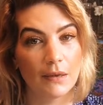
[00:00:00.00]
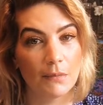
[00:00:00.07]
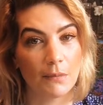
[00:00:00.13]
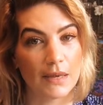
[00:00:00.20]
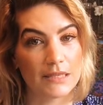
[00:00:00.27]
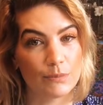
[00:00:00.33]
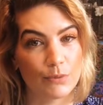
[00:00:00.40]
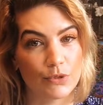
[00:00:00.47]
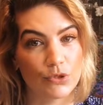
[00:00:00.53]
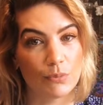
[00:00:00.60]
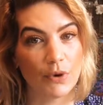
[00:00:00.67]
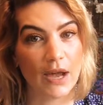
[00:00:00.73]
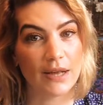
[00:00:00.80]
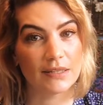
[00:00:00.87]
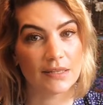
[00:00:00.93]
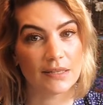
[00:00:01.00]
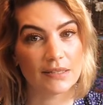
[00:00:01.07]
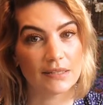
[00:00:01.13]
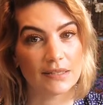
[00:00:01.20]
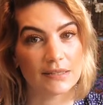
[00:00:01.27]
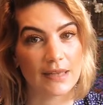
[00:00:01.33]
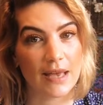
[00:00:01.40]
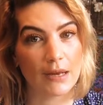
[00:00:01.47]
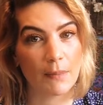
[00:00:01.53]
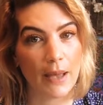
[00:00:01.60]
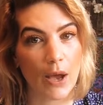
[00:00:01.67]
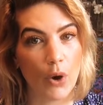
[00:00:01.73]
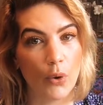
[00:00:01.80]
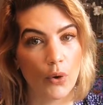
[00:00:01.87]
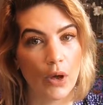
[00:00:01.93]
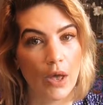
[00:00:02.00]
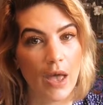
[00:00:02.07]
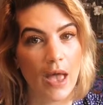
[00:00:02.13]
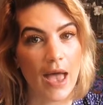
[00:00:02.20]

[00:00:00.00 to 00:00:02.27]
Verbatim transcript: My spiritual practice is not about